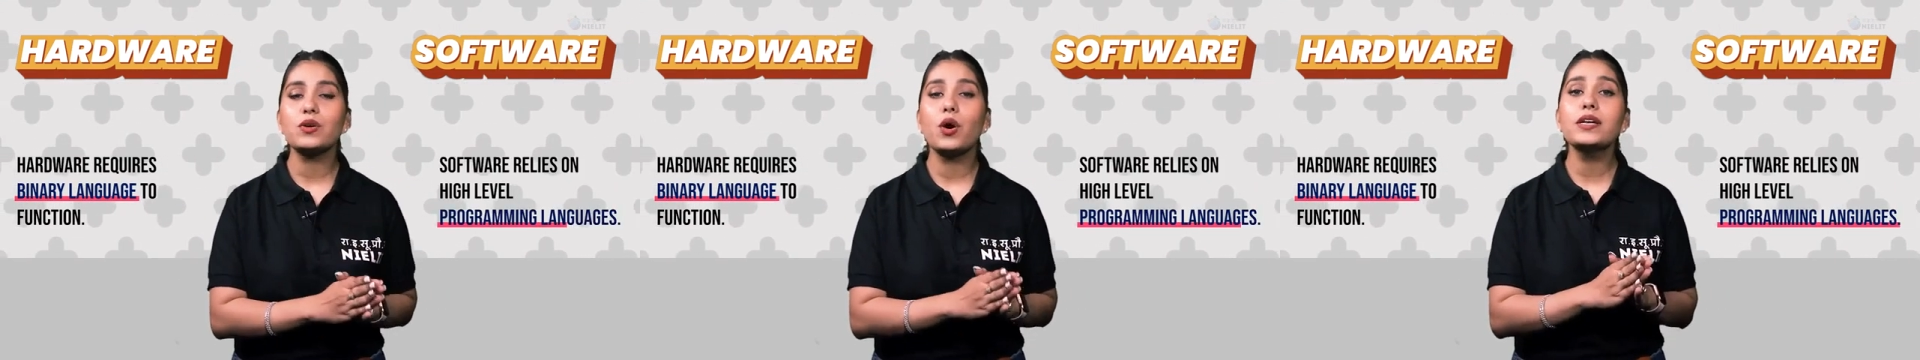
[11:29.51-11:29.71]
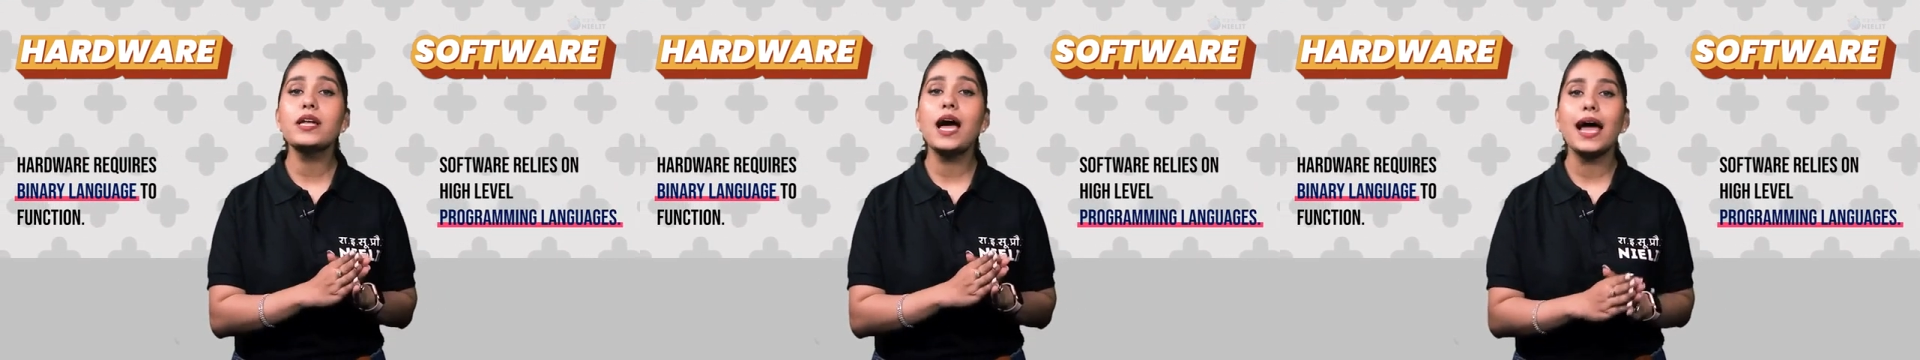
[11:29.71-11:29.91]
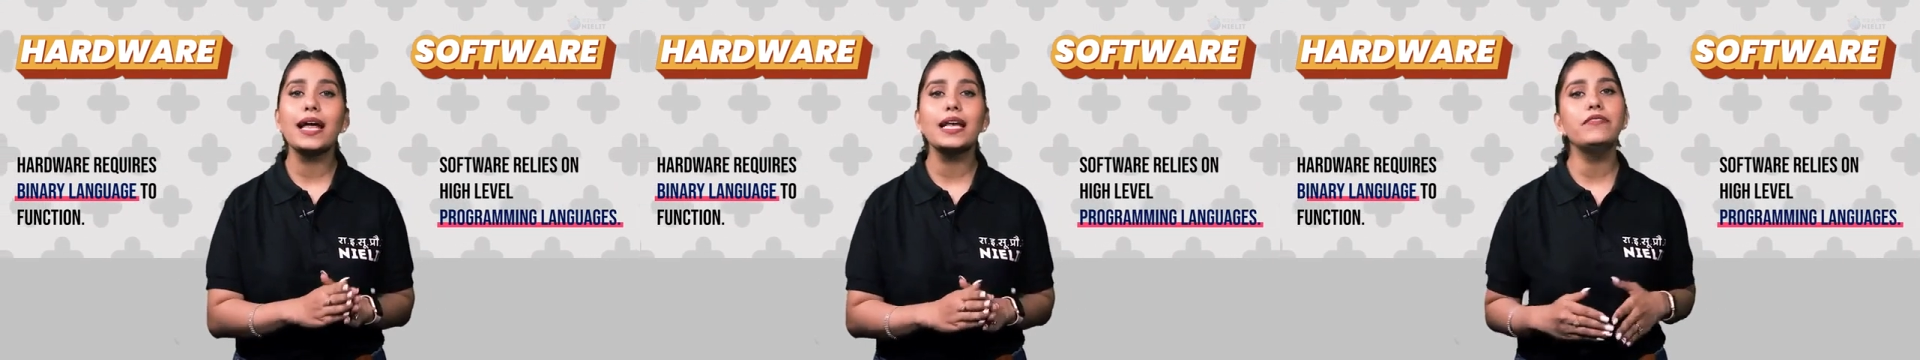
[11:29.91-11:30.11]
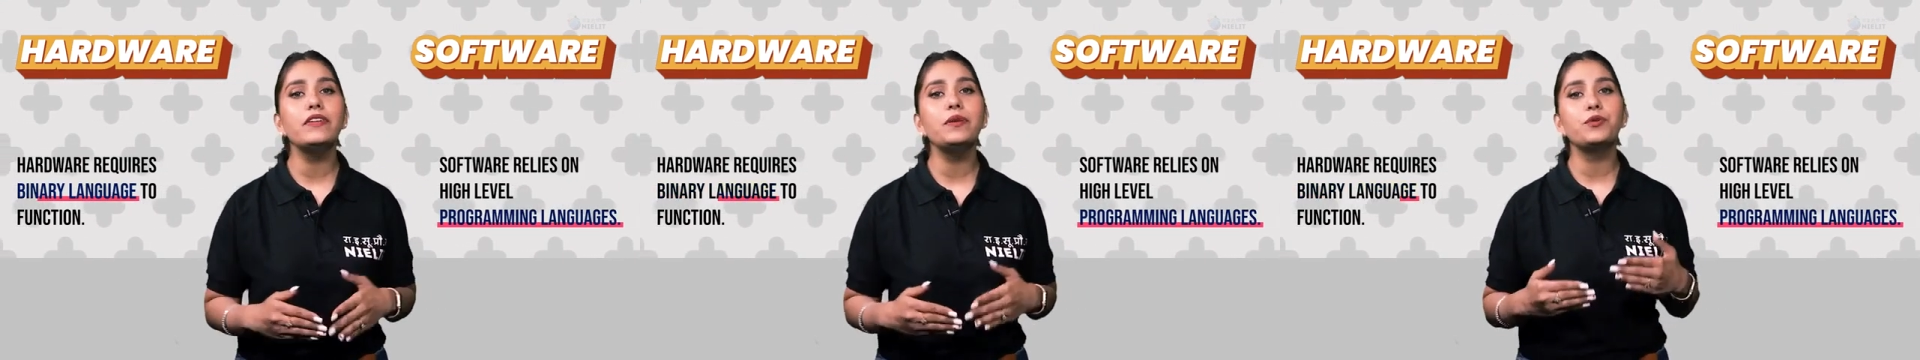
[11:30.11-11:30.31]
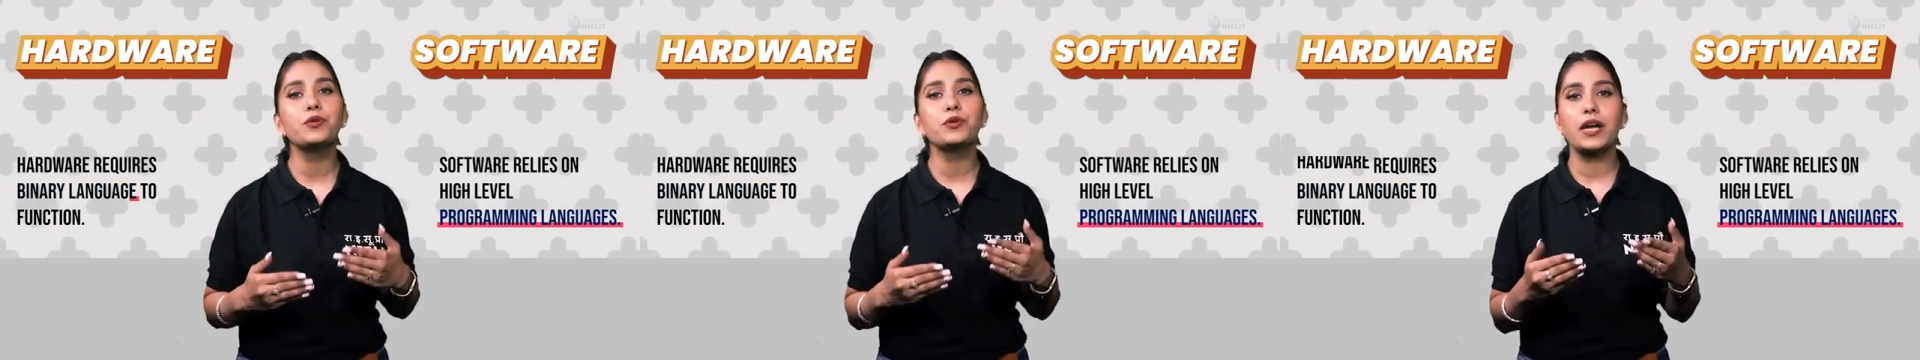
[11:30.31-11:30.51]
on high-level
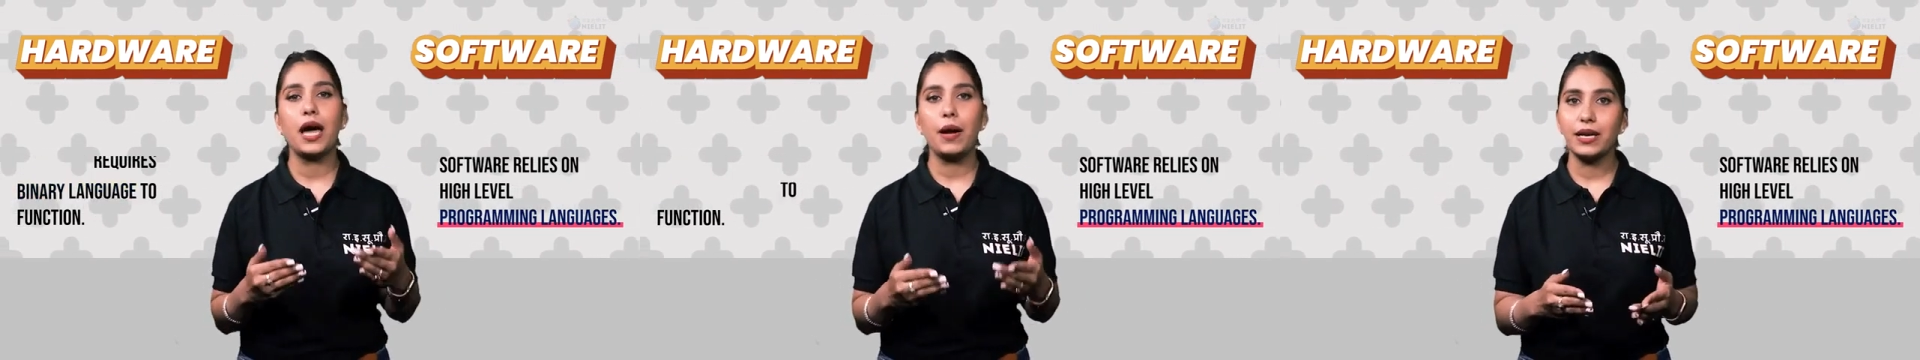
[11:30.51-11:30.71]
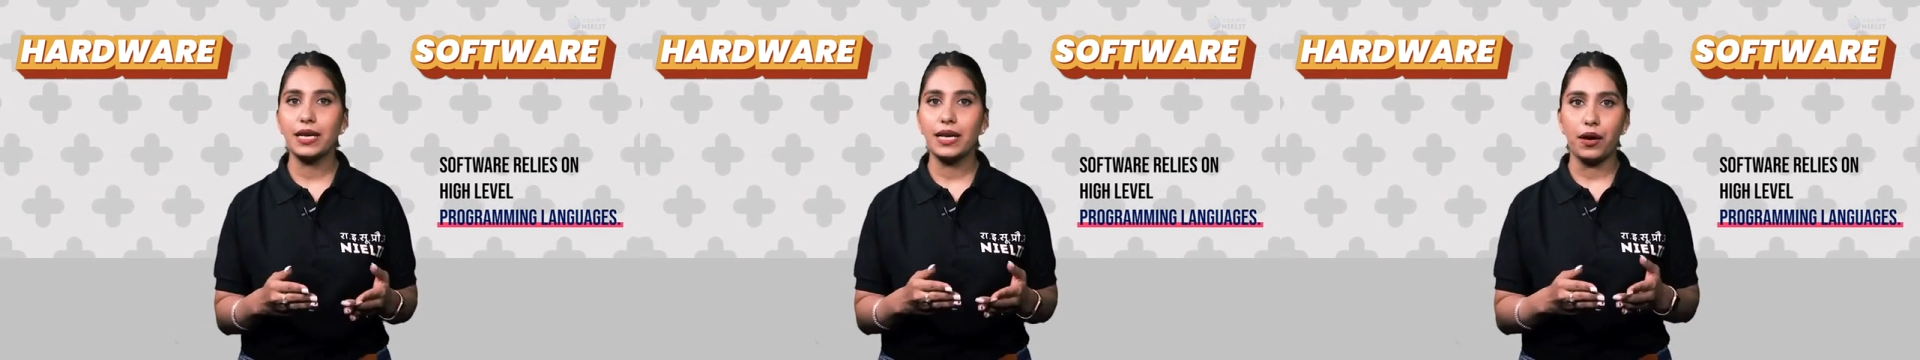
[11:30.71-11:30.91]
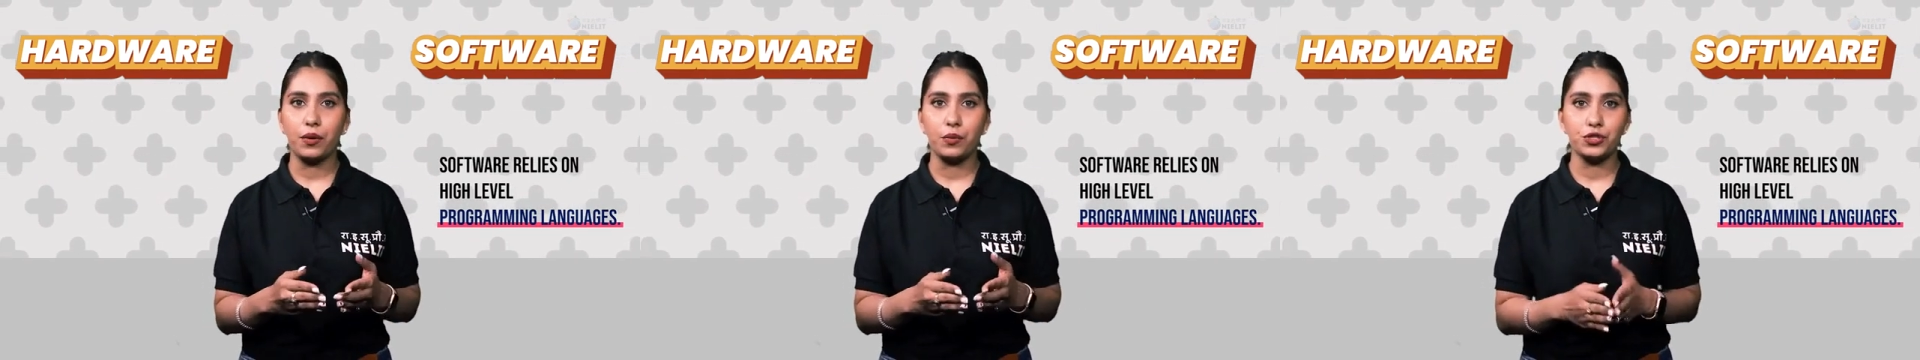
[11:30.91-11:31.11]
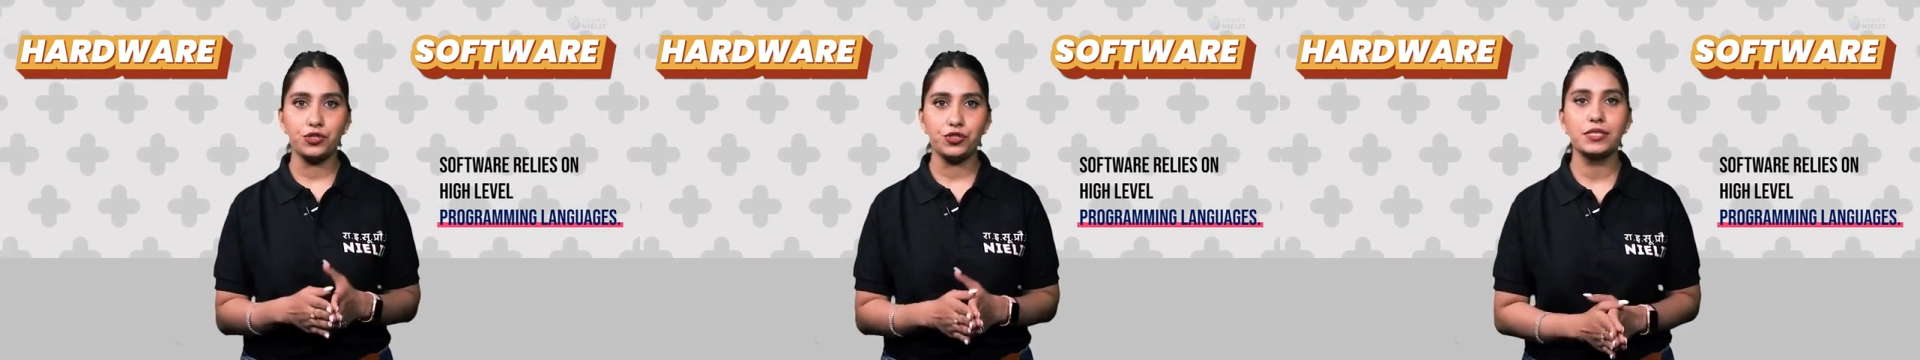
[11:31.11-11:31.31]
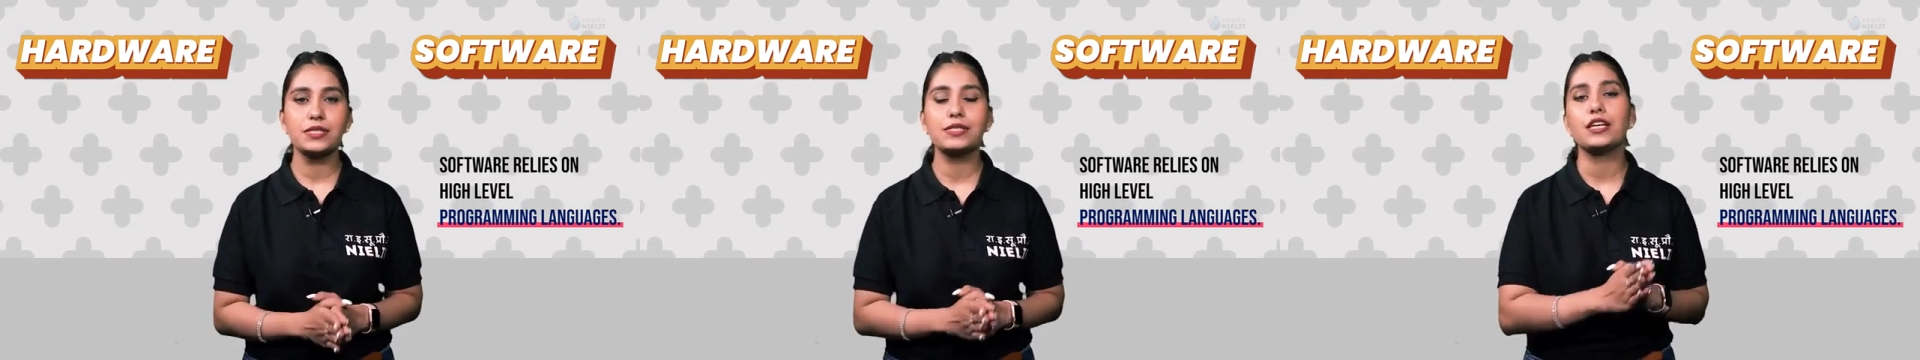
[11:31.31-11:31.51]
programming
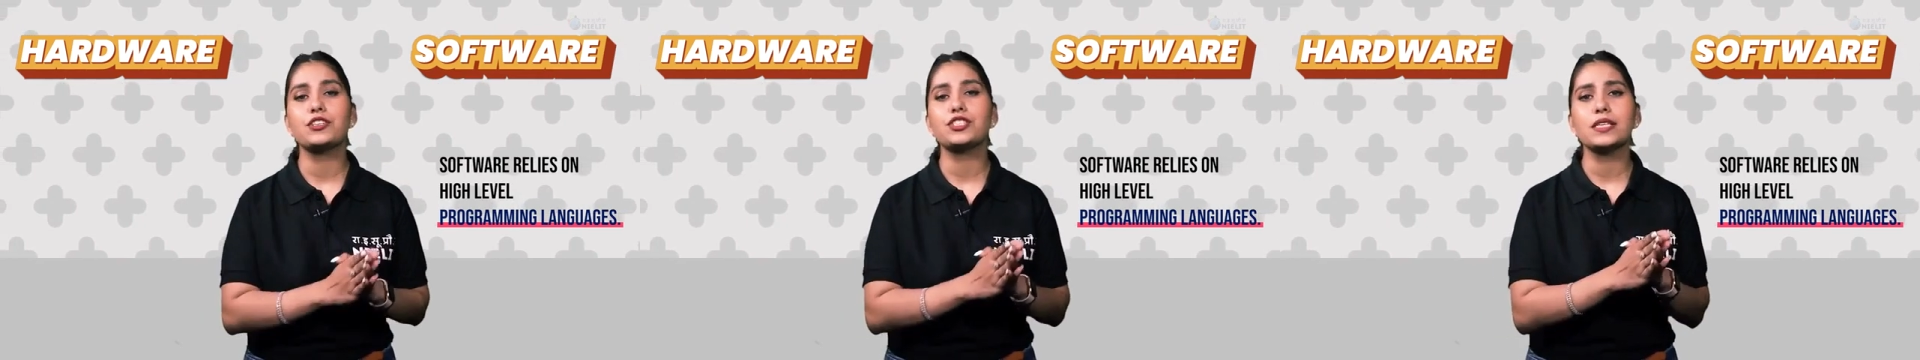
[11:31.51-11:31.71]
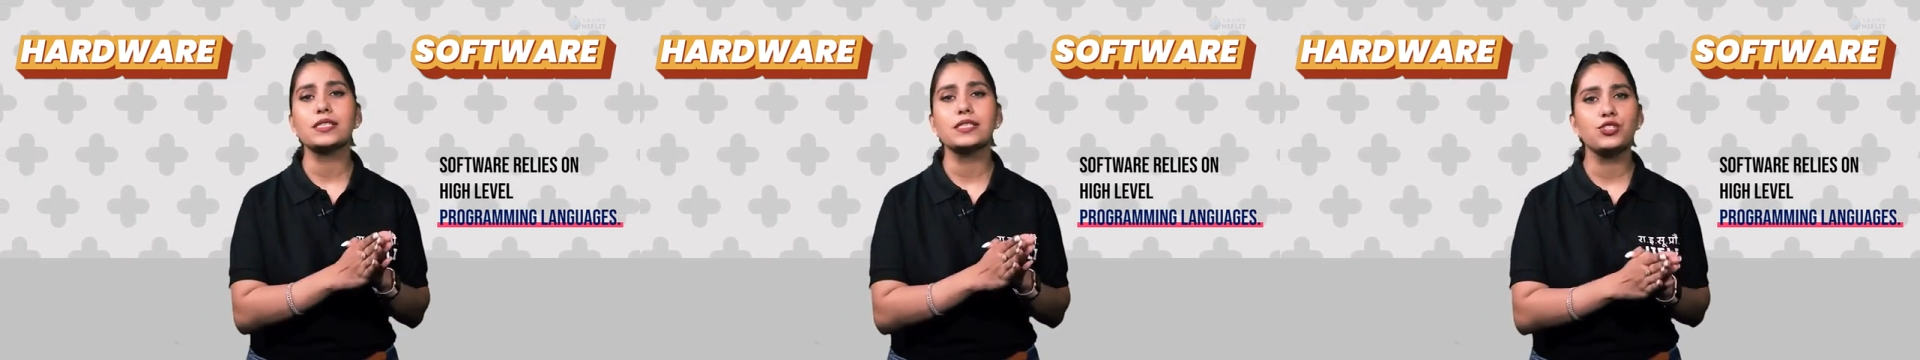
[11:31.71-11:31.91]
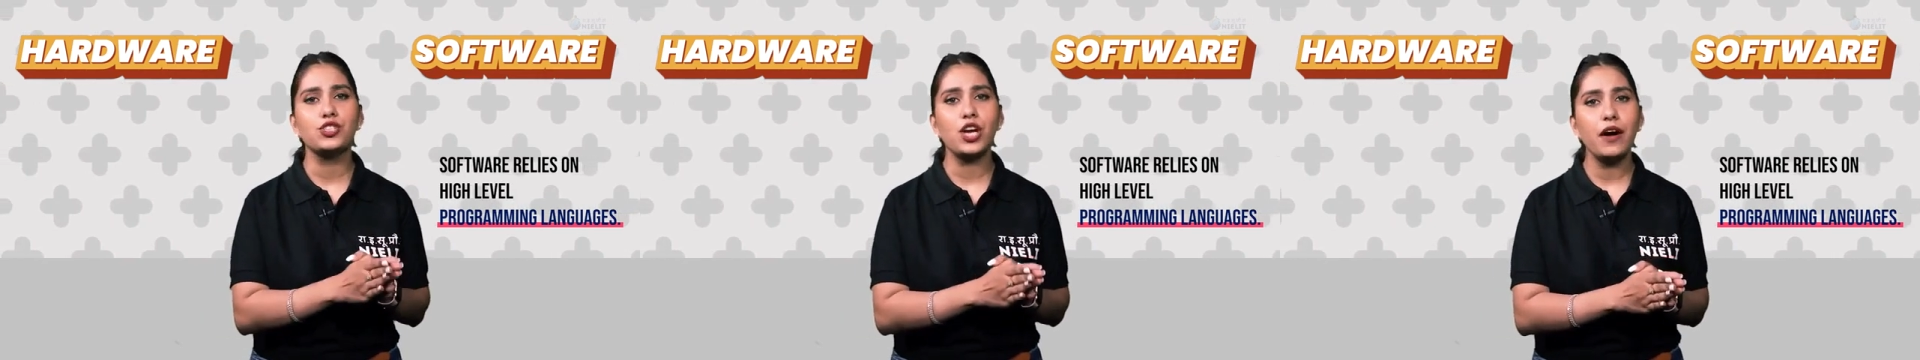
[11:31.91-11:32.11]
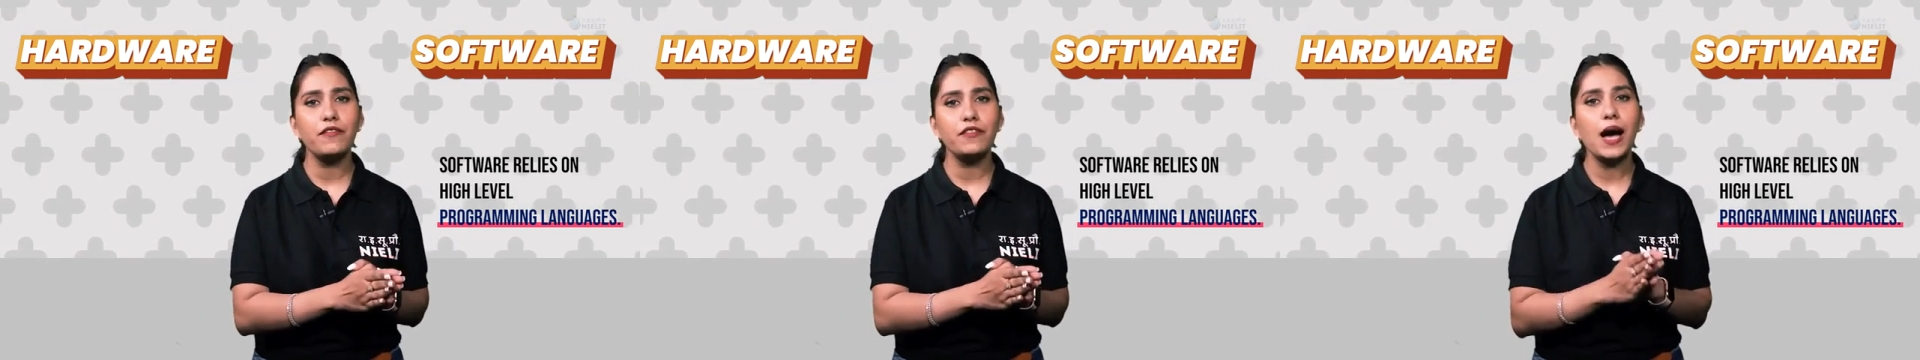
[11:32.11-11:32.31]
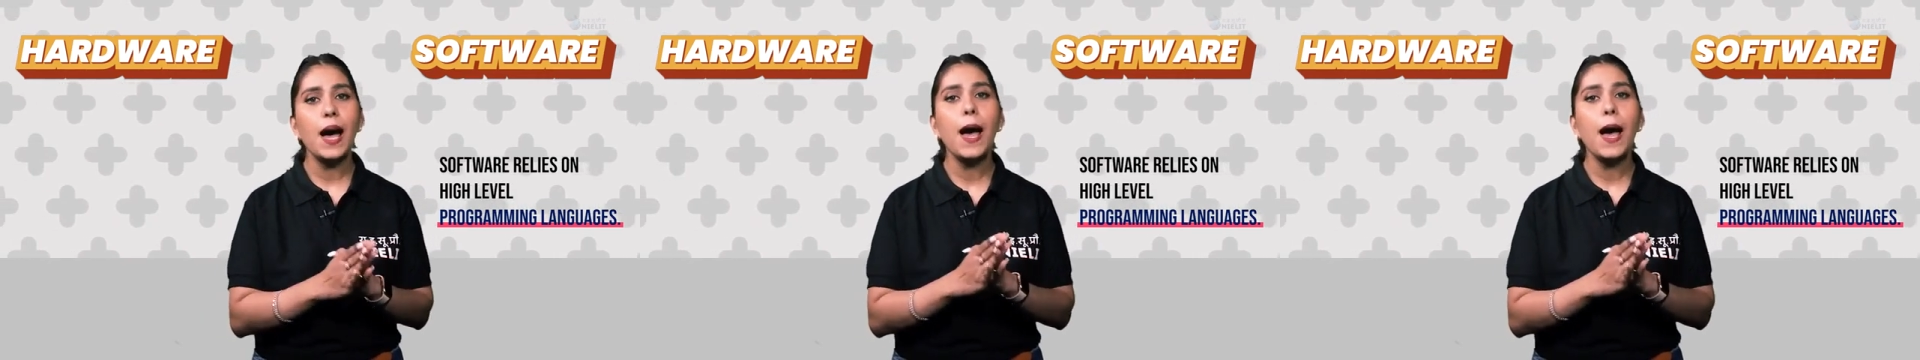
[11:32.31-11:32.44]
languages such as Java,